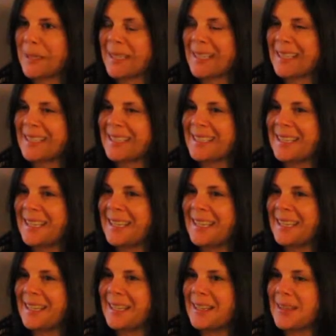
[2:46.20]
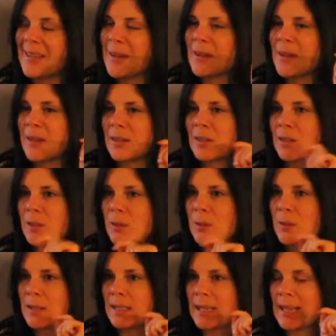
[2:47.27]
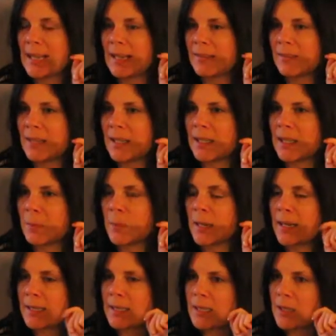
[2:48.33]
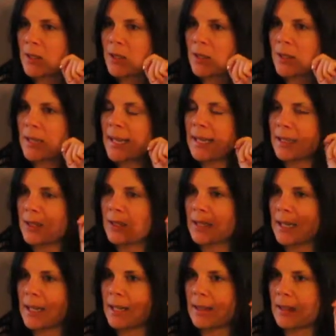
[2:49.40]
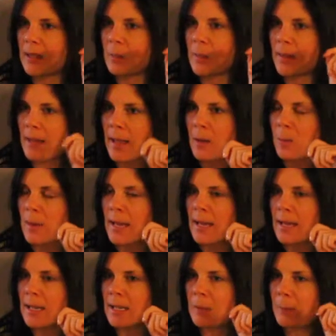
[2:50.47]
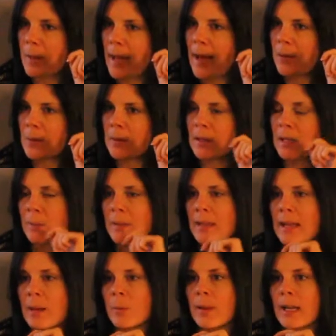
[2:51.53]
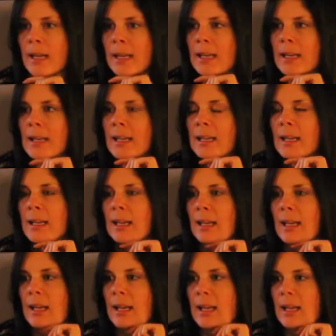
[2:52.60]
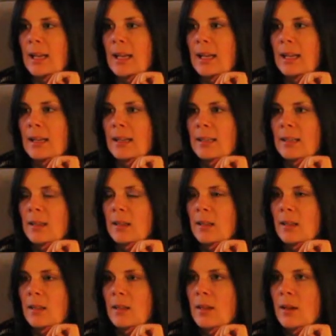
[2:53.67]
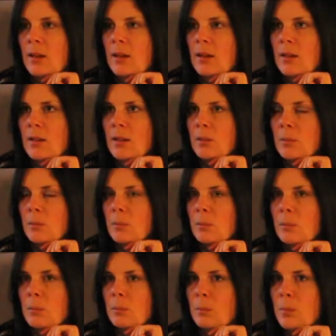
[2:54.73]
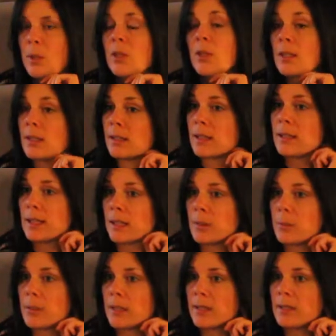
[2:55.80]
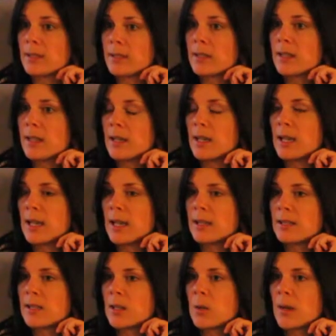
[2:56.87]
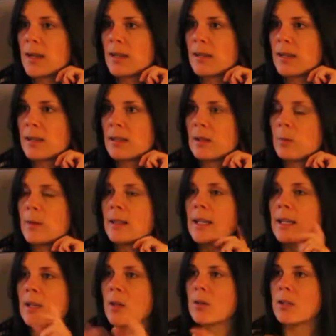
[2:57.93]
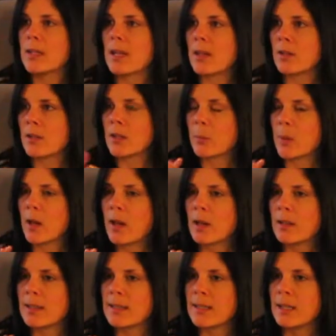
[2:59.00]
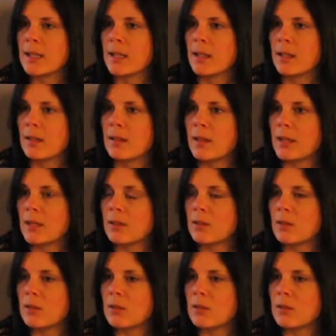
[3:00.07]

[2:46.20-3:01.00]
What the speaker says: because they're not used to having a practitioner educate them in that way and empower them in that way. And they're pushing the therapist. And so I think that when they go to other spas that